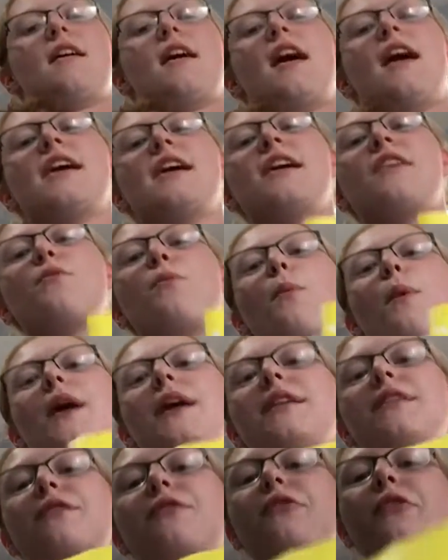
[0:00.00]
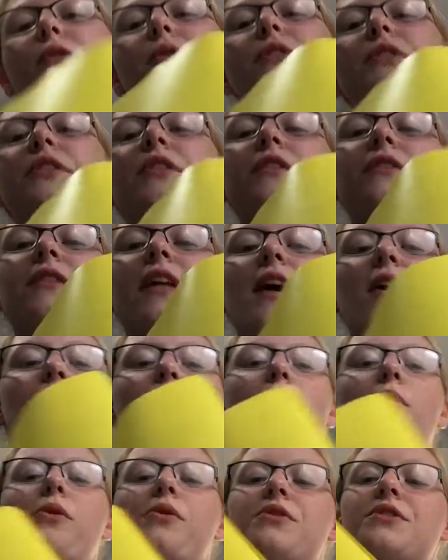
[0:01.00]
I have one folder that
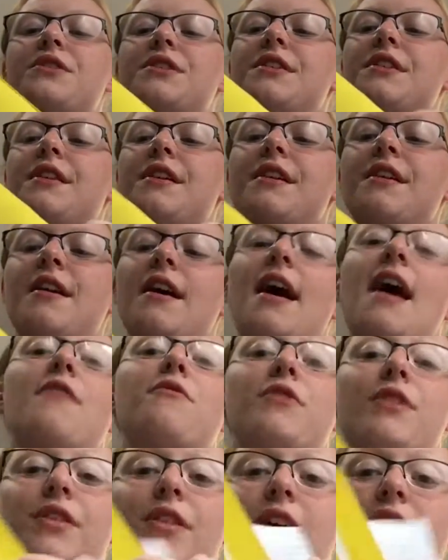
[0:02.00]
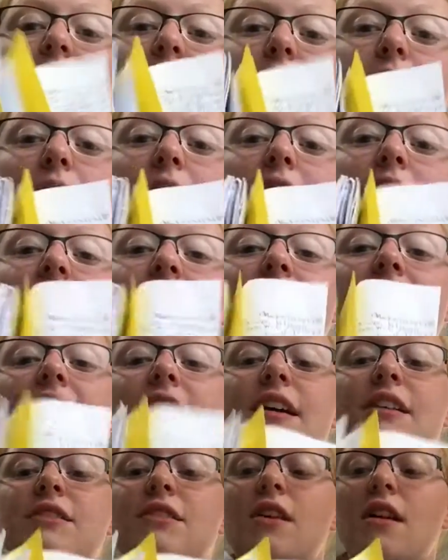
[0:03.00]
holds everything of mine, it
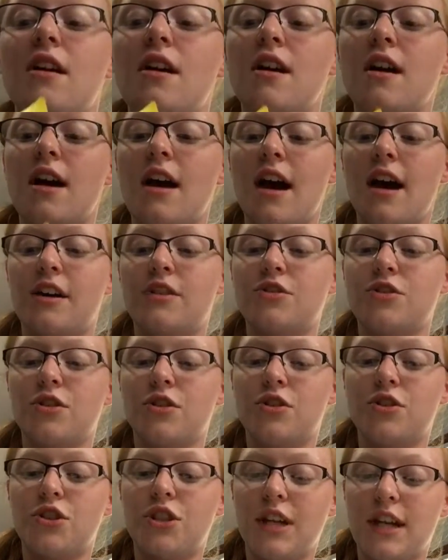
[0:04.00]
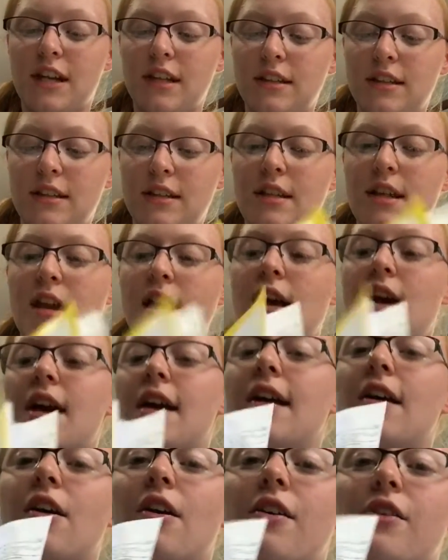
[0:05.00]
has extra sheets,
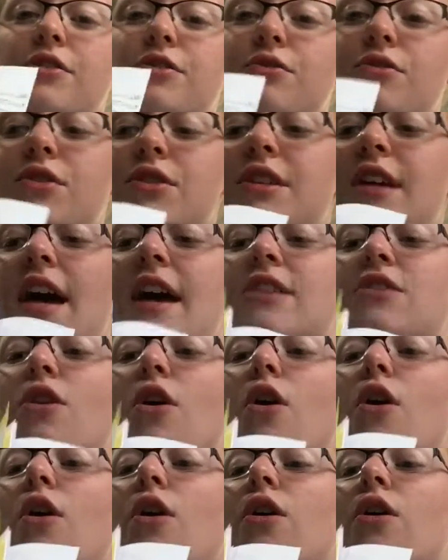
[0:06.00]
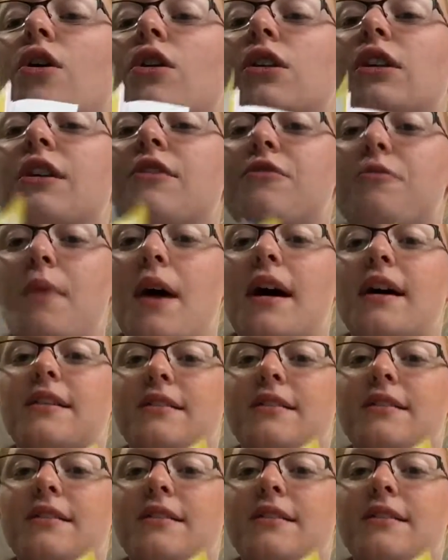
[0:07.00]
and it also just has all of my